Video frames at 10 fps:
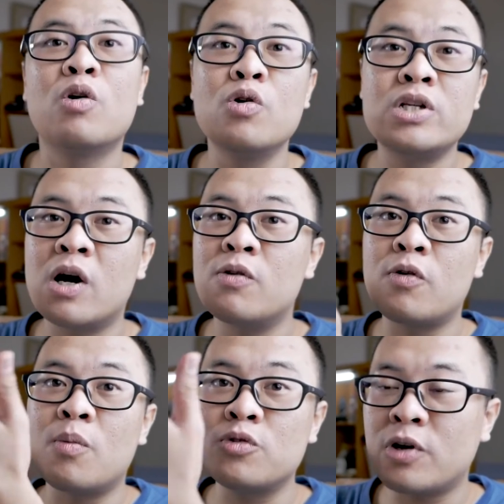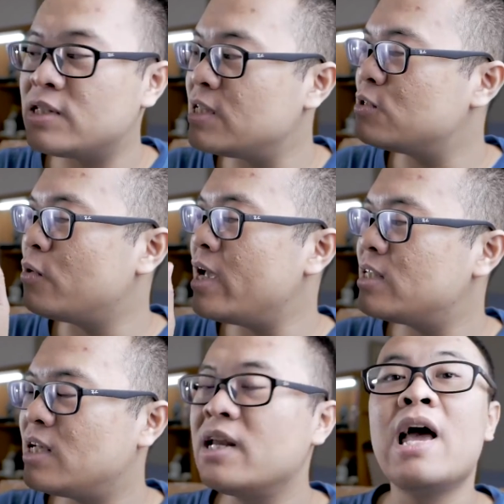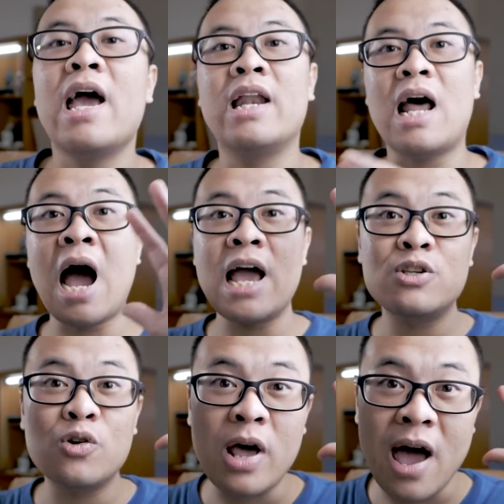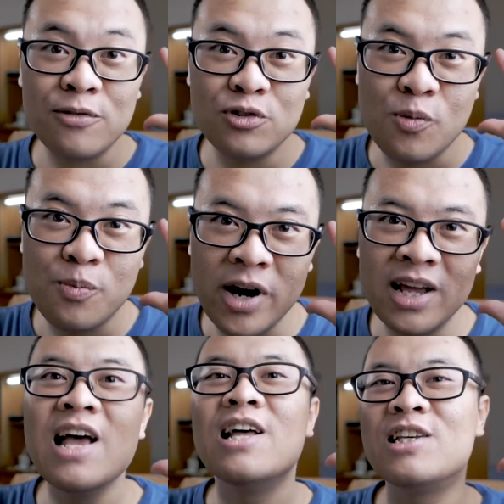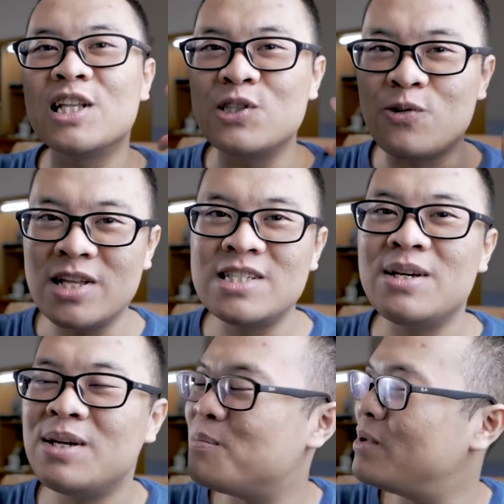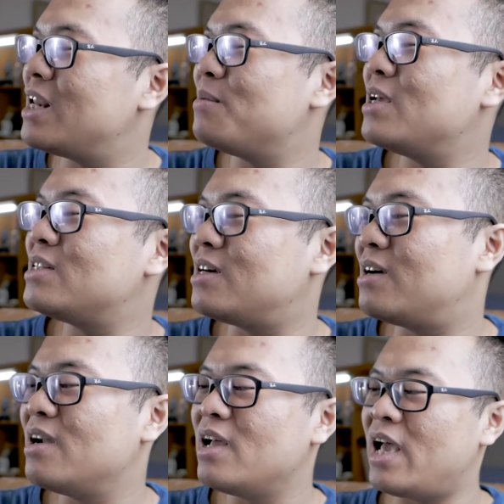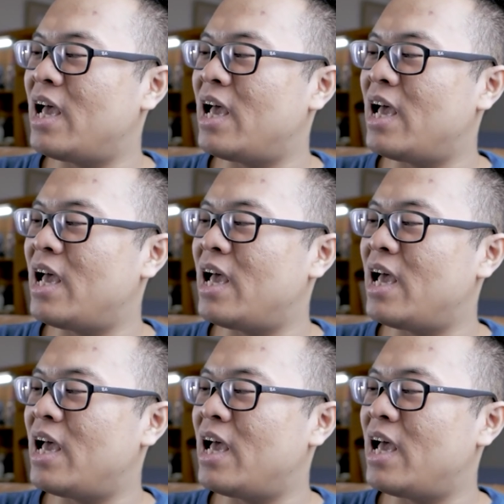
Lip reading: go down from 20 to 18, and I don't have to bring the 20mm.